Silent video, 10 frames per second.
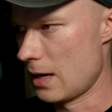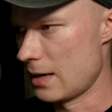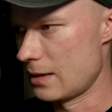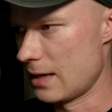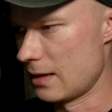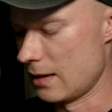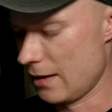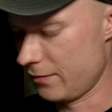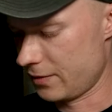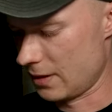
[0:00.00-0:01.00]
and a
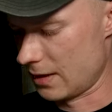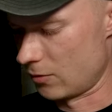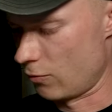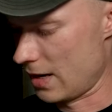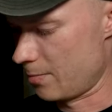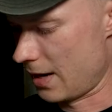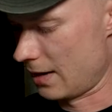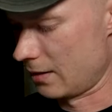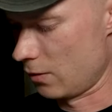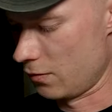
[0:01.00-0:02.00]
left and right
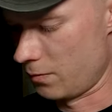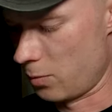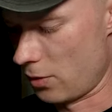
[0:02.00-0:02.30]
padding of